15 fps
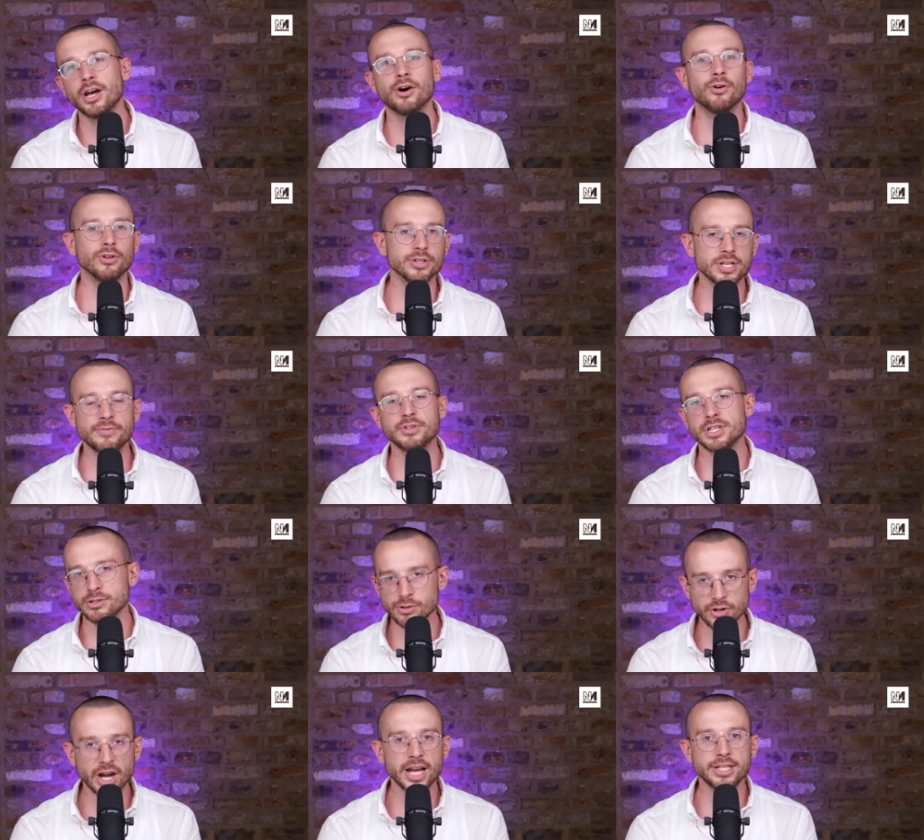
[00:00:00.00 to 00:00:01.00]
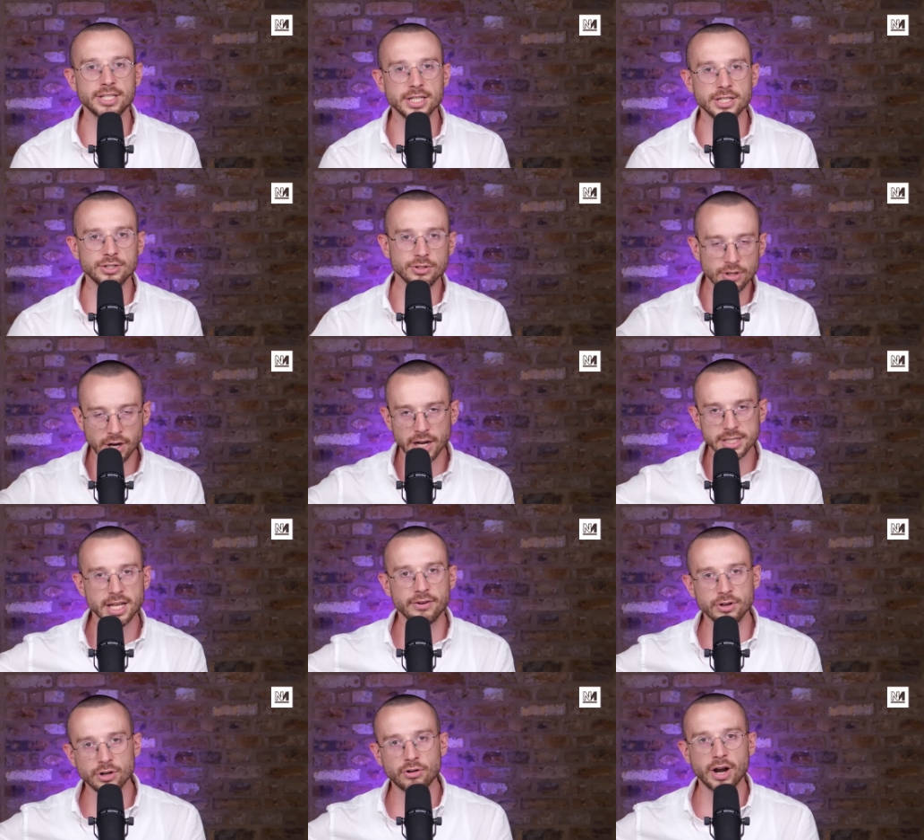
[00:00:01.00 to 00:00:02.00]
or the 70s or the 80s, you guys
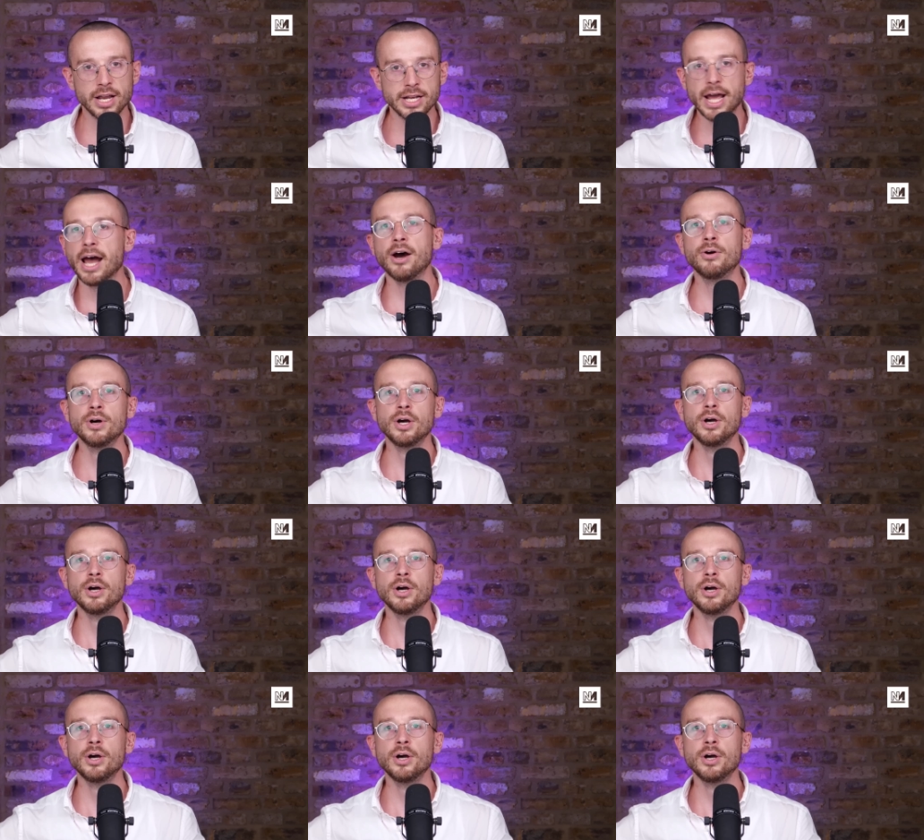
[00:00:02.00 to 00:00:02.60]
have it great now.